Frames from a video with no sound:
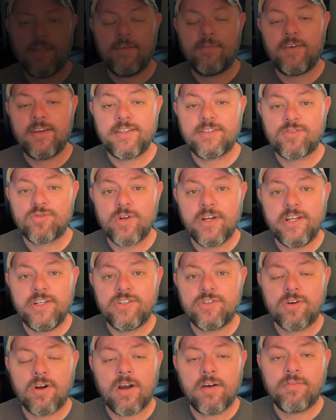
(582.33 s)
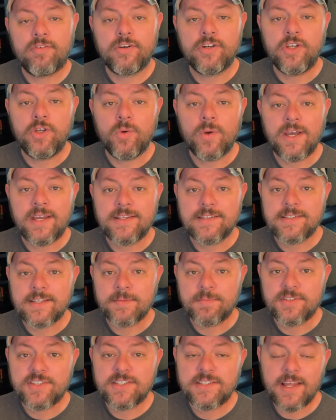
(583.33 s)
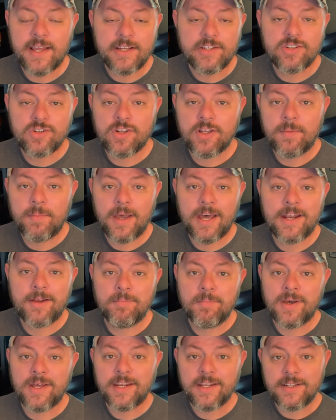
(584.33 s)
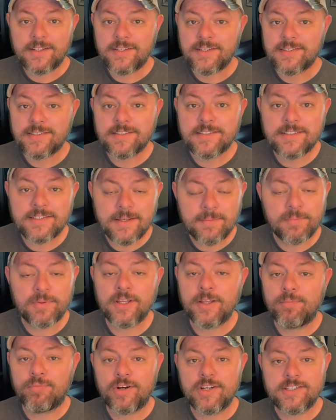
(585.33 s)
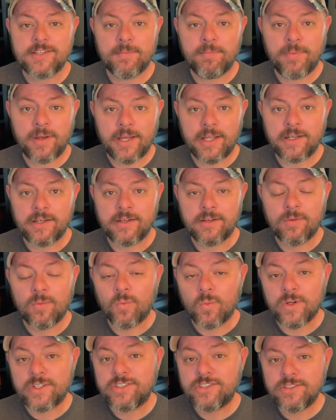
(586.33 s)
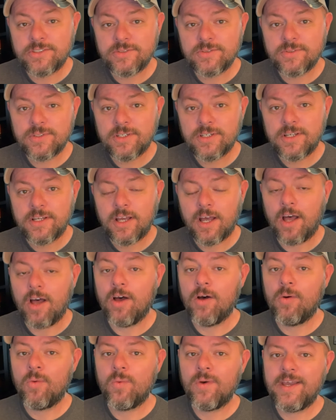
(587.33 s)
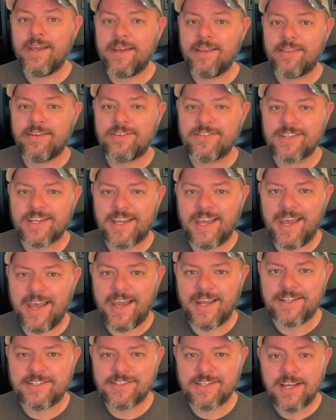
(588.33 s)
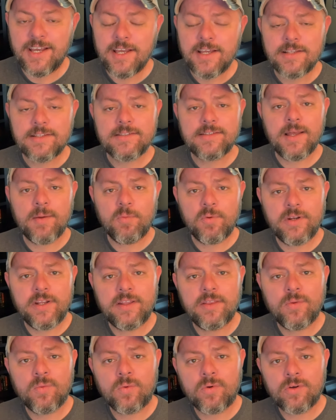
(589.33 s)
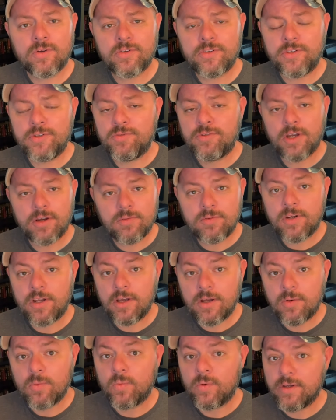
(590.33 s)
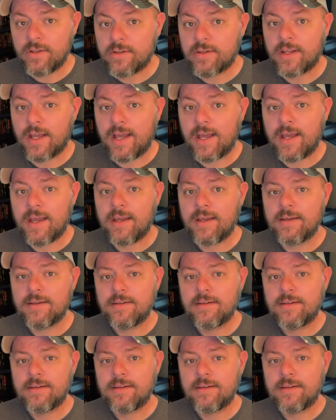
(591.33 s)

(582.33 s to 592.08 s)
If a stranger offered you a substantial amount of money to simply press a button, would you? Oh wait, there's a catch. Someone in the world you don't know will die.